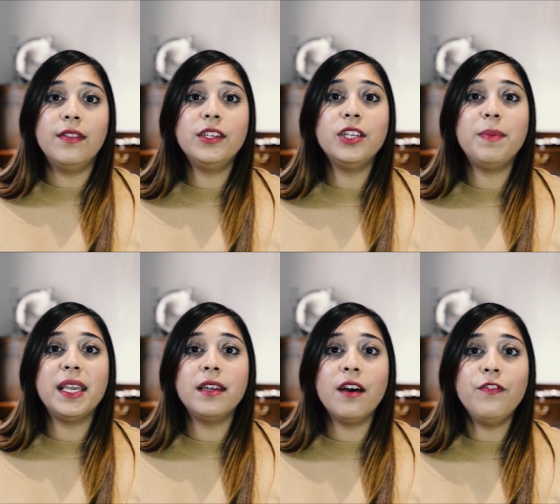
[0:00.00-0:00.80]
This should
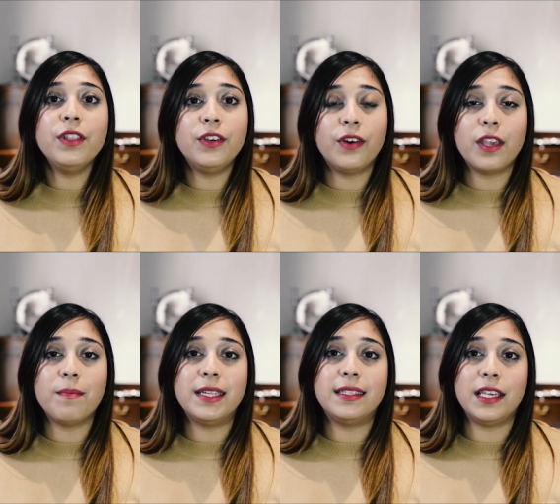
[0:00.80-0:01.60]
be enough for the
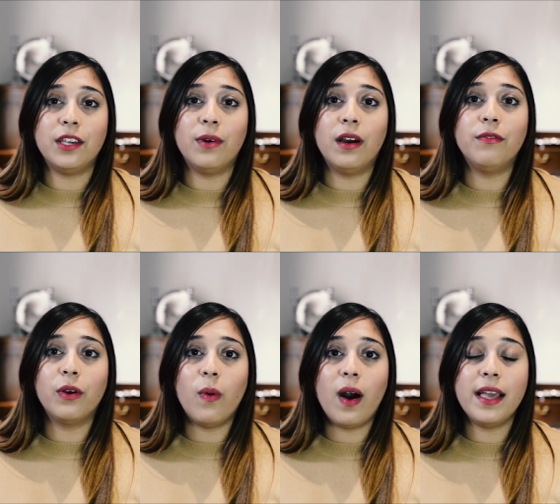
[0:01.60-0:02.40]
documents that you are
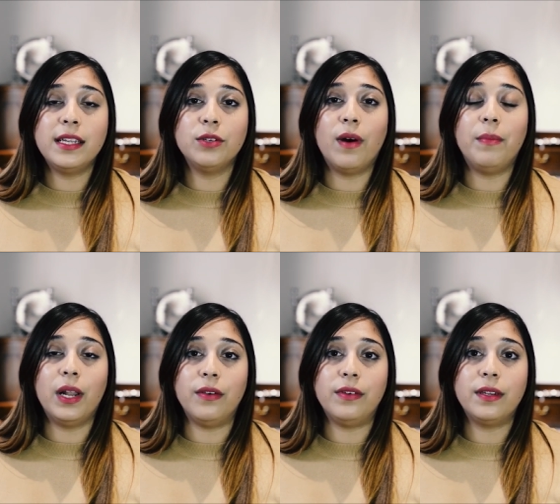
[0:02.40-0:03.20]
required to
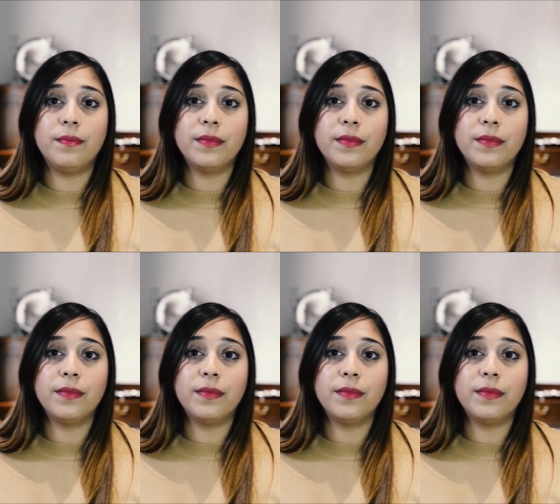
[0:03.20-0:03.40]
upload.